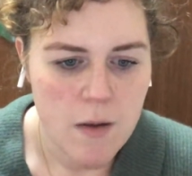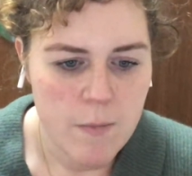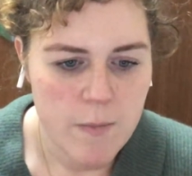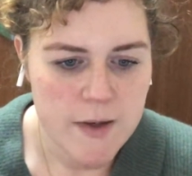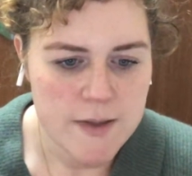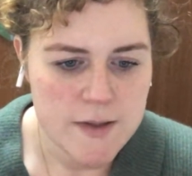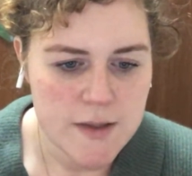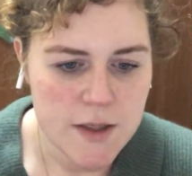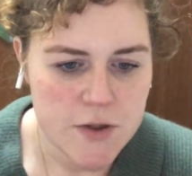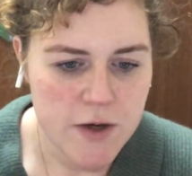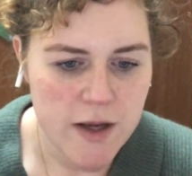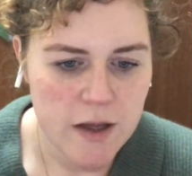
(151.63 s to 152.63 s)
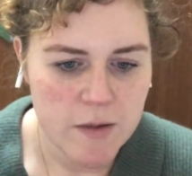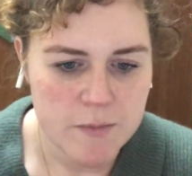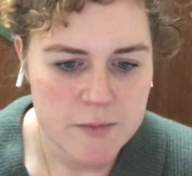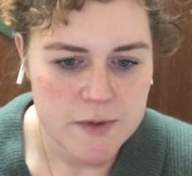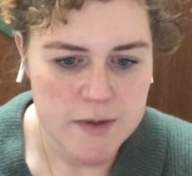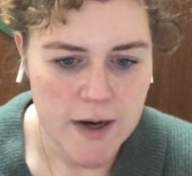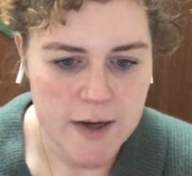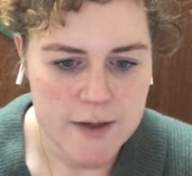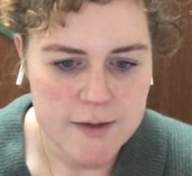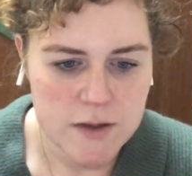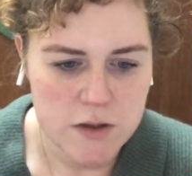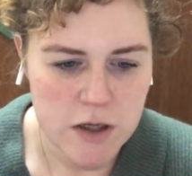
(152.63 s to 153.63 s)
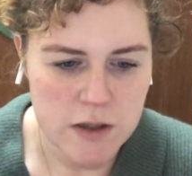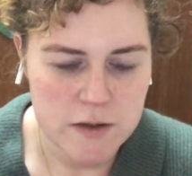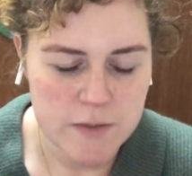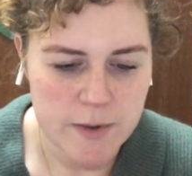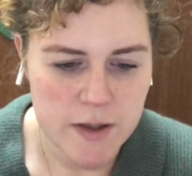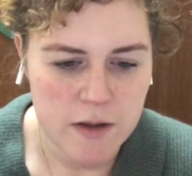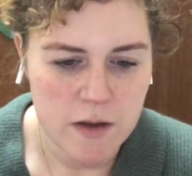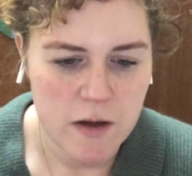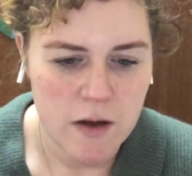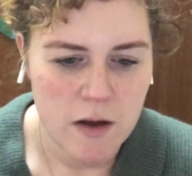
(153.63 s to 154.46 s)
Misty dreams, ladies and gentlemen.